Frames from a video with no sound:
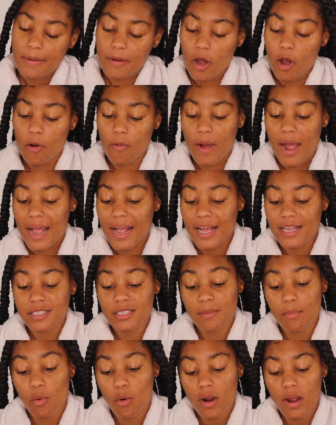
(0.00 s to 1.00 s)
oh, I got
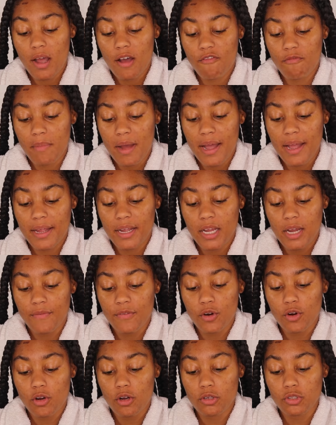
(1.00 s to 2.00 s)
some more of my
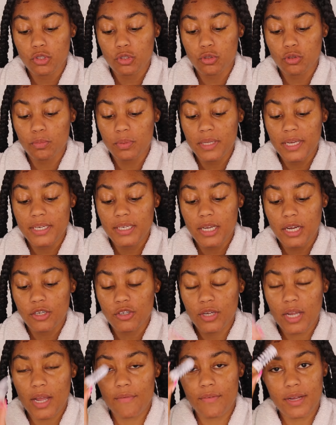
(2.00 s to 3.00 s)
CoverGirl True Blend
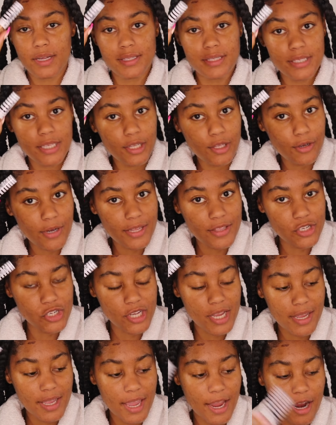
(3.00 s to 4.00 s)
Undercover Concealer in the
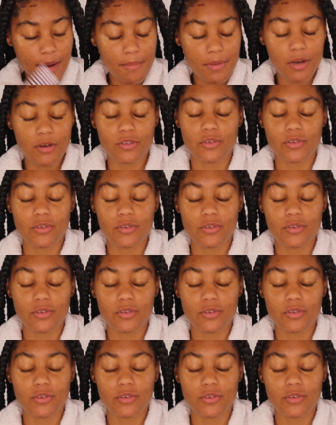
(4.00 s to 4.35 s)
shade Caramel.